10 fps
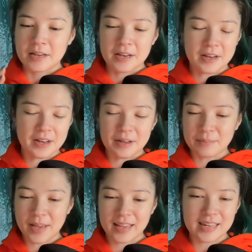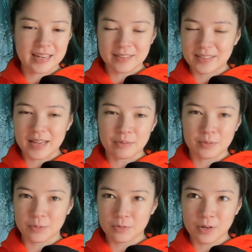any other types
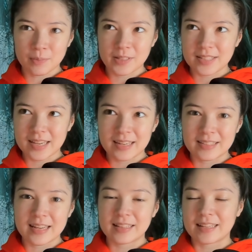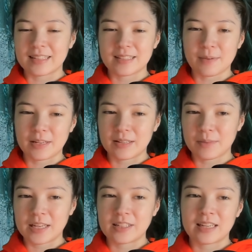of performance content that doesn't make it to the
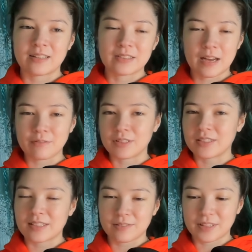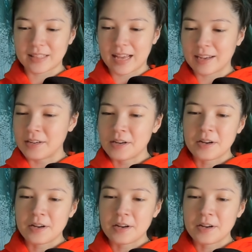main channel, covers, stuff like that.